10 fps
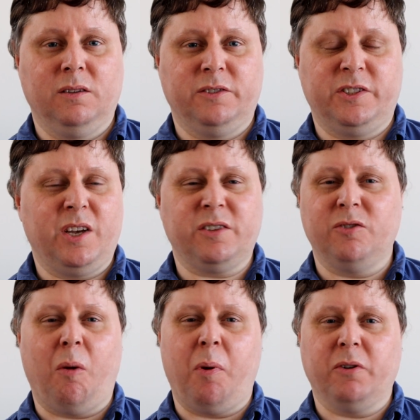It's just
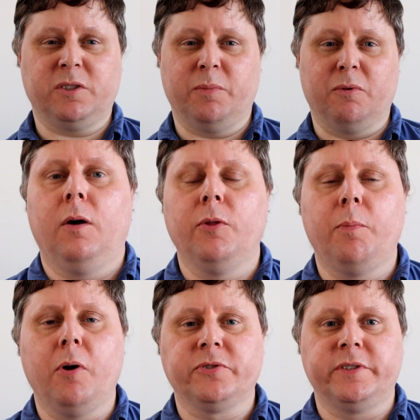not possible. On the
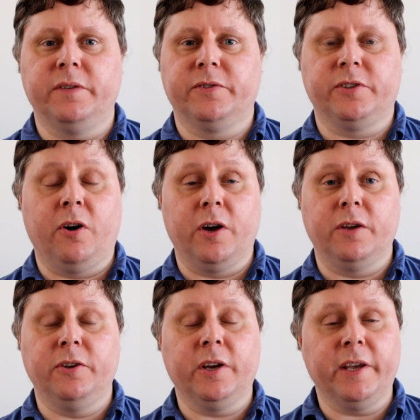positive
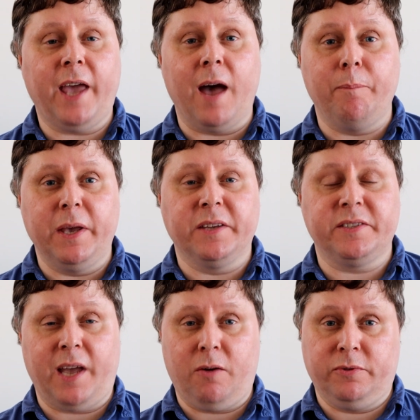side, you're going to get a big
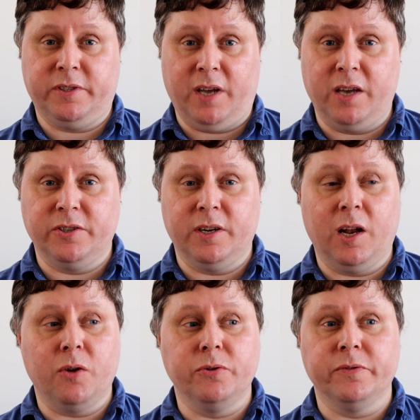soundstage and
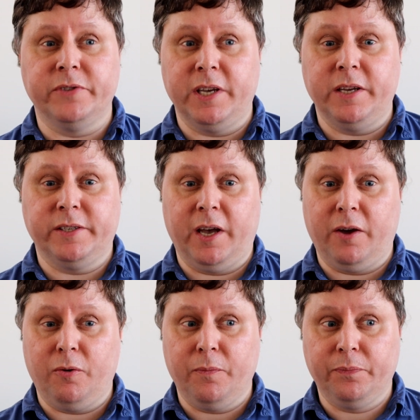loads of
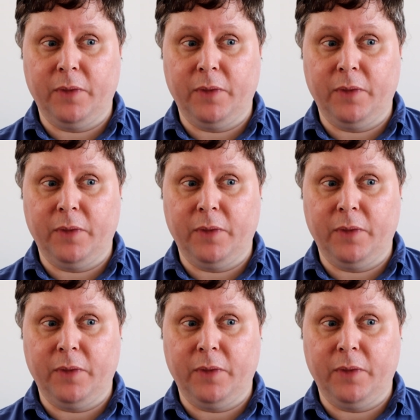detail.